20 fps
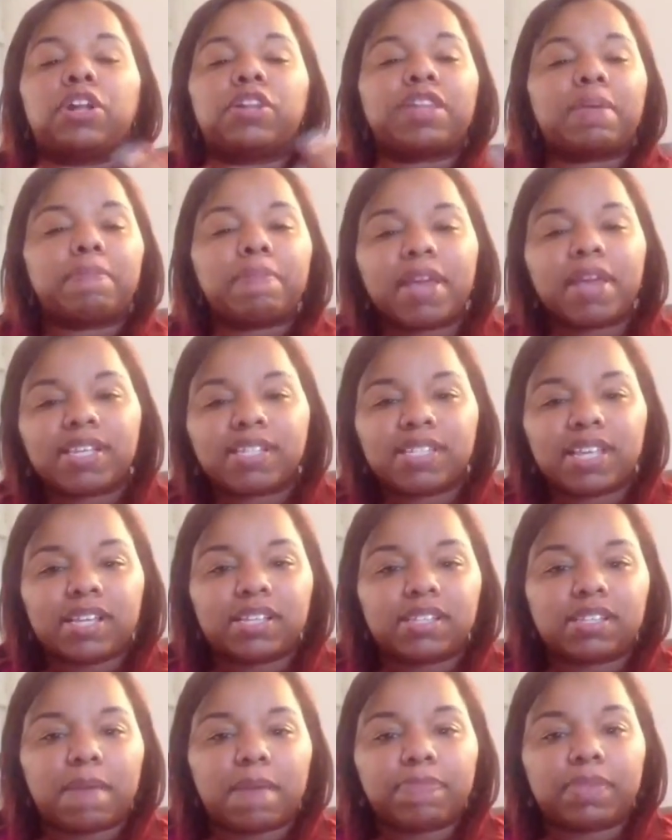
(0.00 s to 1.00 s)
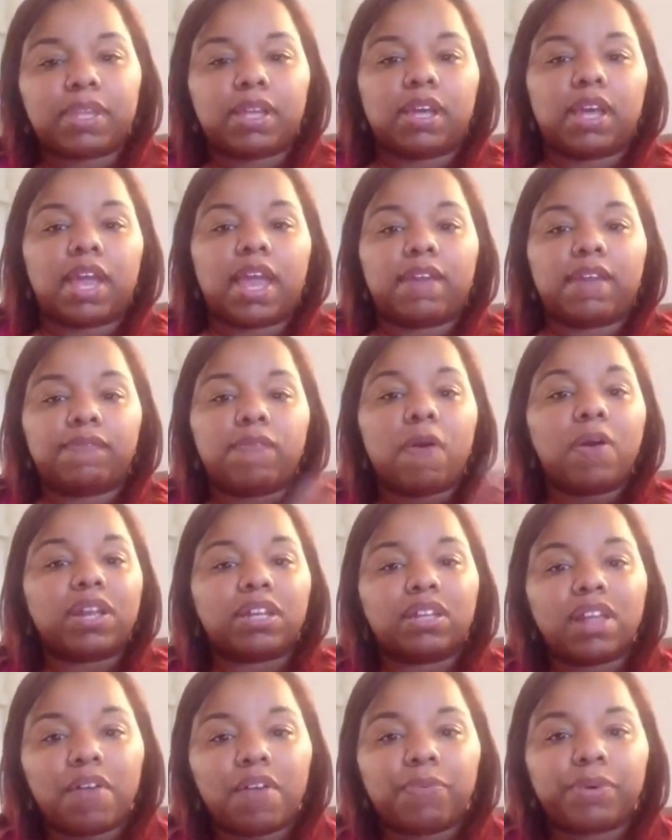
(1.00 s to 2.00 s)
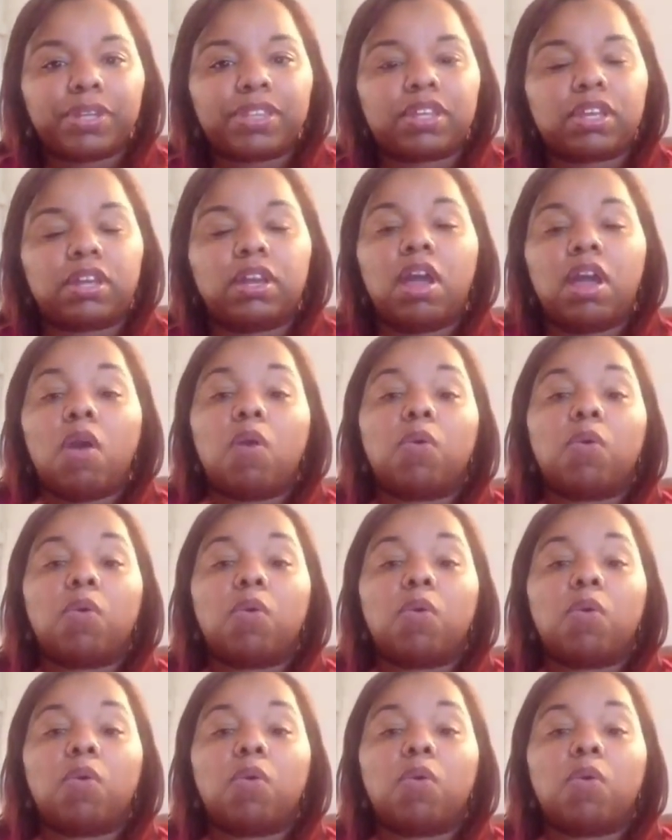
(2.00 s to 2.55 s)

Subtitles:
They may see something and fall in love with it,